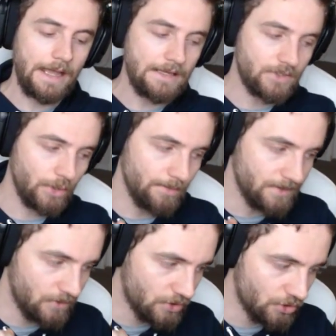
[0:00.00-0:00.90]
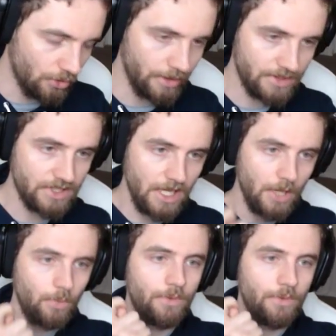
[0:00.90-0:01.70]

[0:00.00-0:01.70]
In terms of destroyers, well, the